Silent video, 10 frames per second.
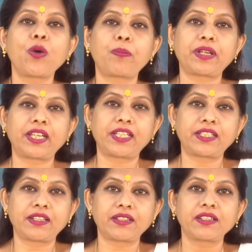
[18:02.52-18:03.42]

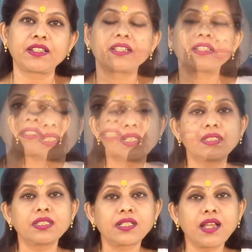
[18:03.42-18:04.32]
operator.
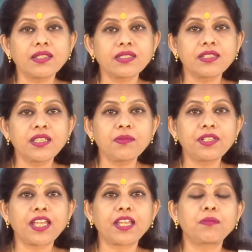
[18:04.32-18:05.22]
The class name
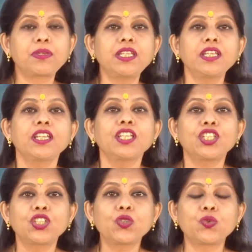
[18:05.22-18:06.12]
can be
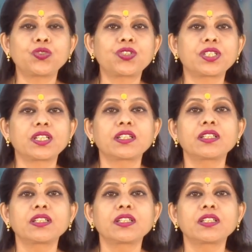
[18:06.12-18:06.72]
used.